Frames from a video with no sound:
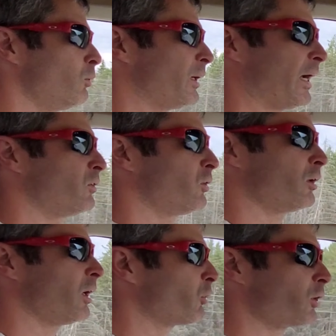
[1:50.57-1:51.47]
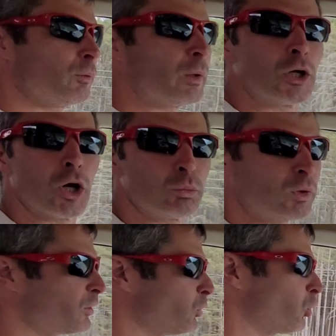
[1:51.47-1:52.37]
We had done everything we could
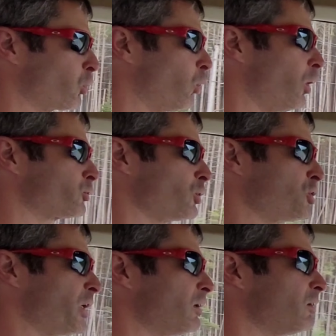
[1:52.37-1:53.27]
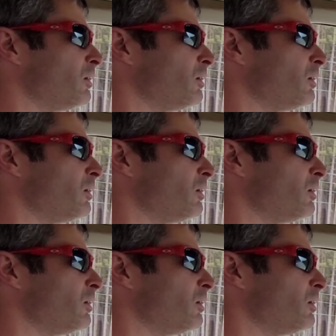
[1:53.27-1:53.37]
with the old Quadrajet,